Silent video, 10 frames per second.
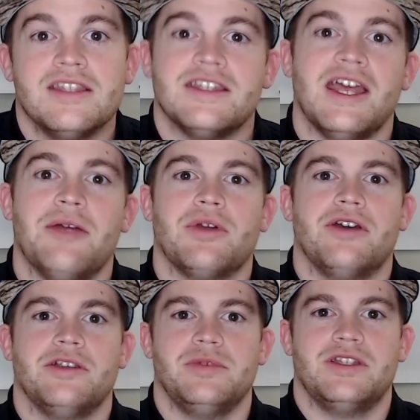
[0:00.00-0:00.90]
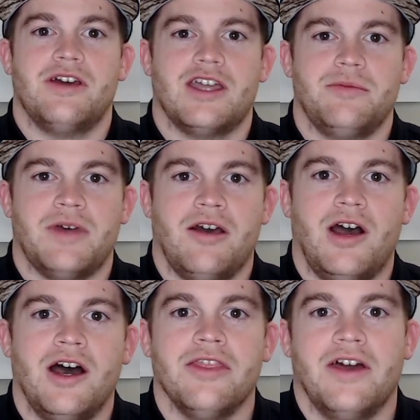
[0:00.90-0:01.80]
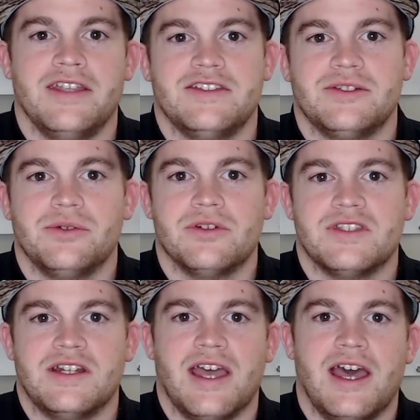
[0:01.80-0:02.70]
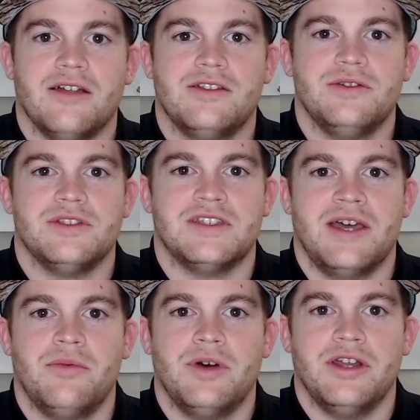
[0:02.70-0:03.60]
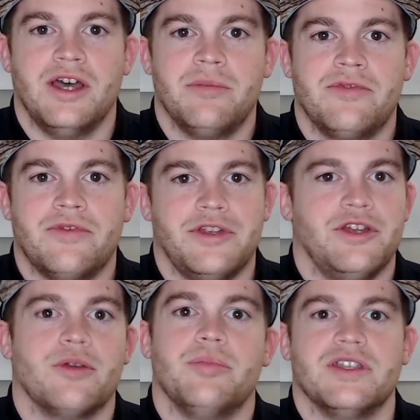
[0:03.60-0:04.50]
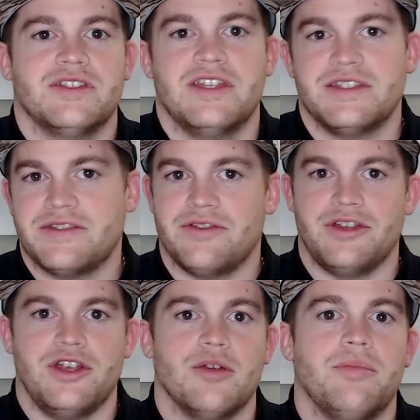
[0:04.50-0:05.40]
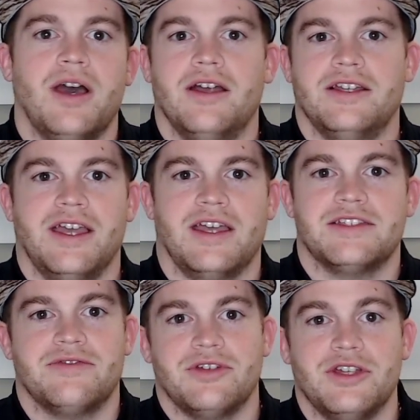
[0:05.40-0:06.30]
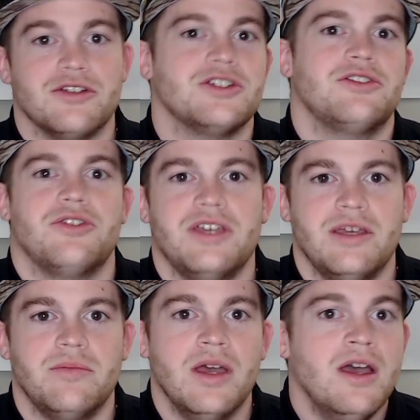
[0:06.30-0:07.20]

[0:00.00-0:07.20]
Today we're going to be talking about online stores and how to set one up for your business, for your podcast, for your stream,